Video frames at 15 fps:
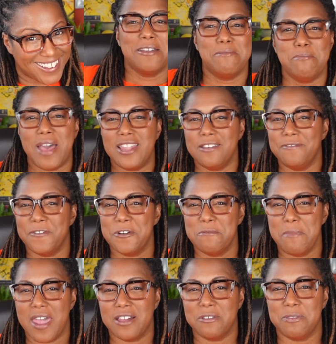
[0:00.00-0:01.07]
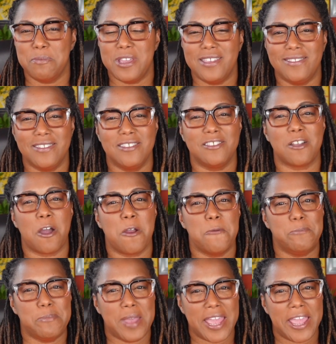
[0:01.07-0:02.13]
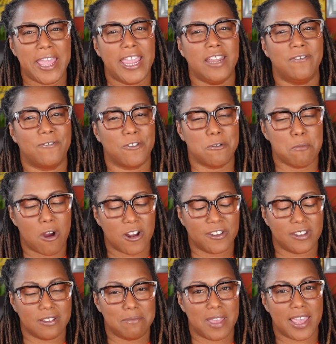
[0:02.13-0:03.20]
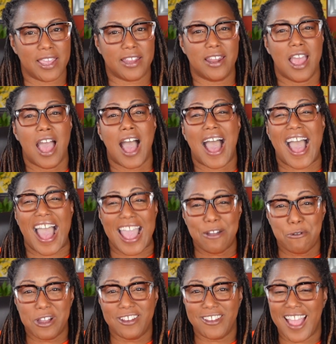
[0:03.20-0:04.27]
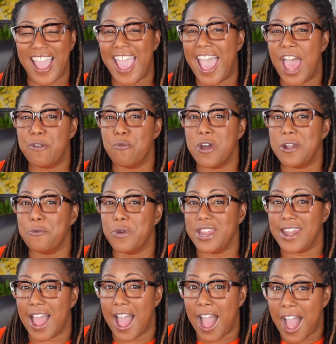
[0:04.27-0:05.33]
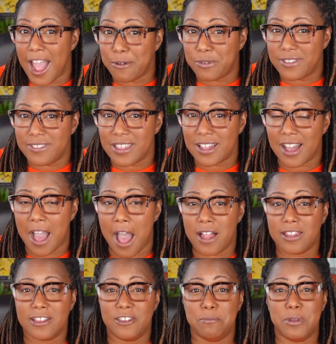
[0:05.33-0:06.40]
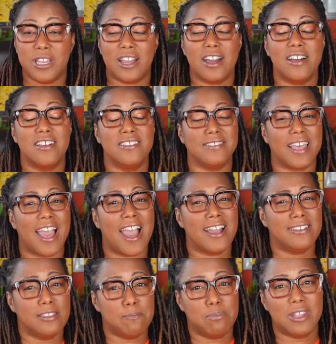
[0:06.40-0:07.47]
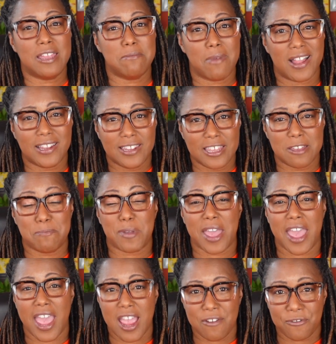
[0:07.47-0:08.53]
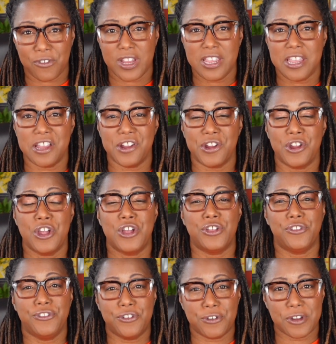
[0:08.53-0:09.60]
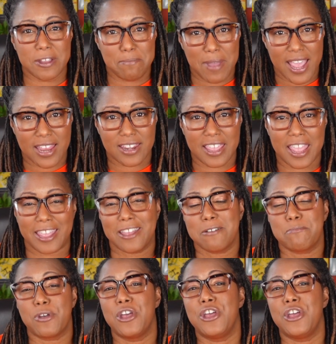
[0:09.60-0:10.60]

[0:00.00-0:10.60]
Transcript: Melophone mouthpieces are made for marching band. I wish I had one when I was in college, because I split my lip every year during band camp